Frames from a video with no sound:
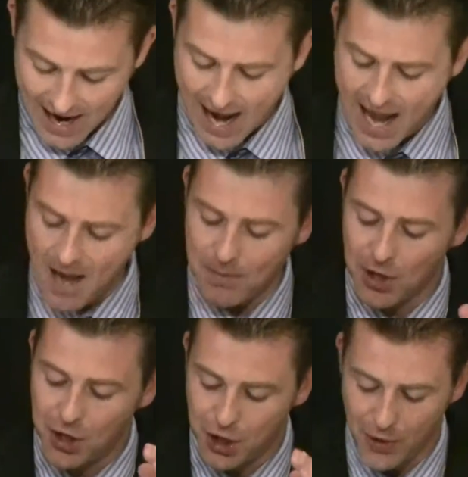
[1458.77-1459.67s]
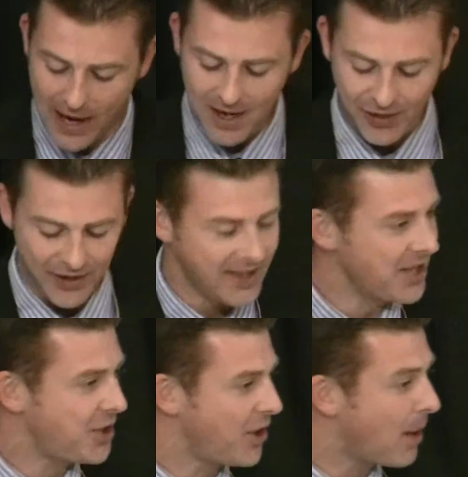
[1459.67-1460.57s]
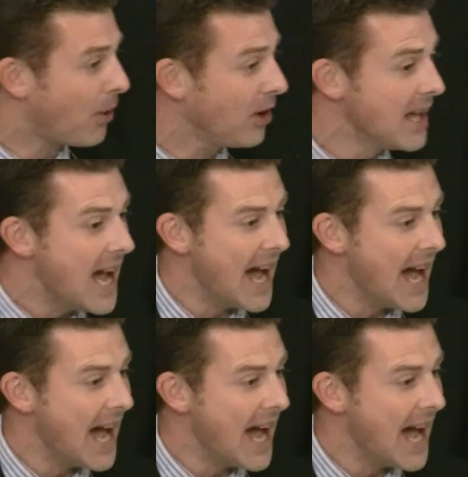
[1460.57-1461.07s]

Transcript: I am your strength in this trouble,